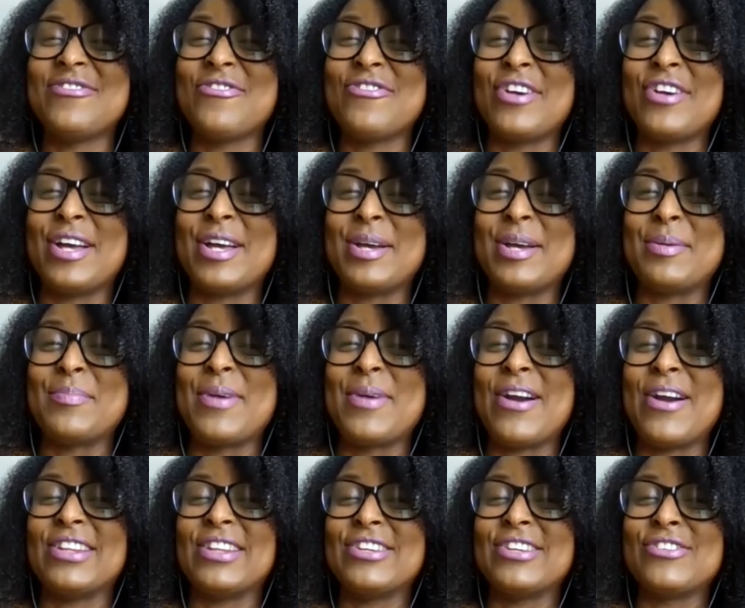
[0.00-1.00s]
from
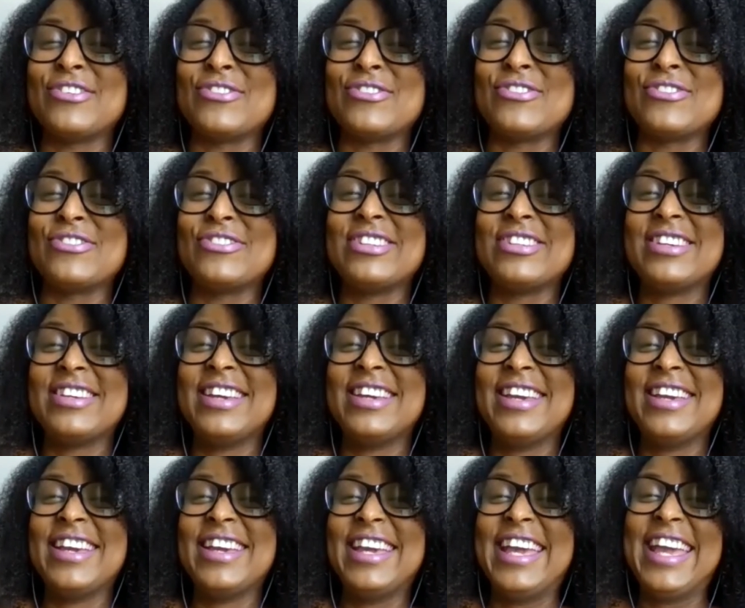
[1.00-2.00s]
our little
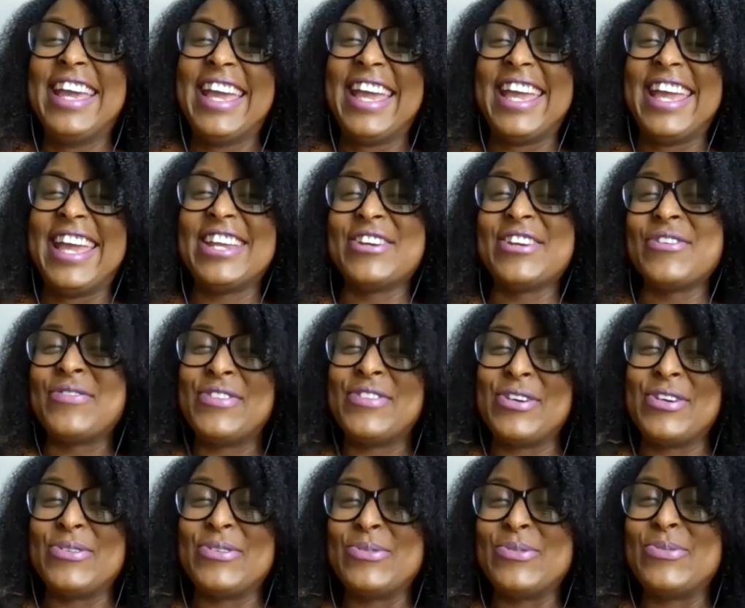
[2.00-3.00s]

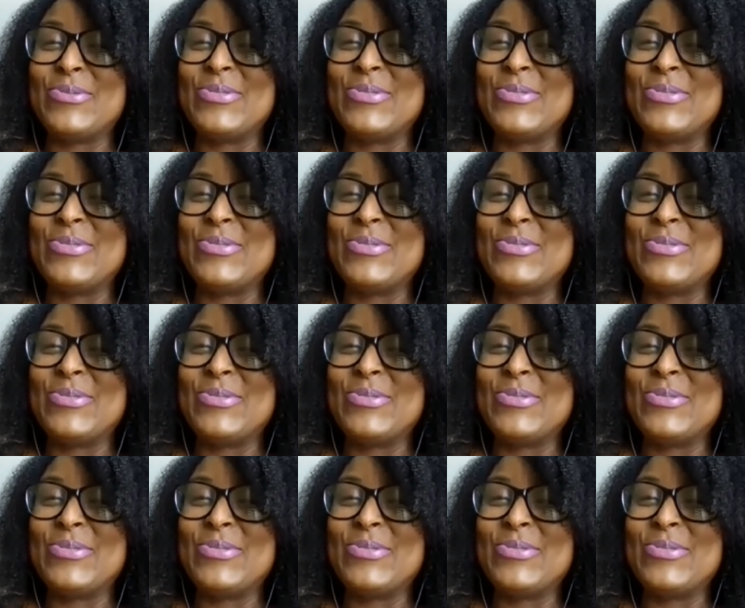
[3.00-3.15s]
interview.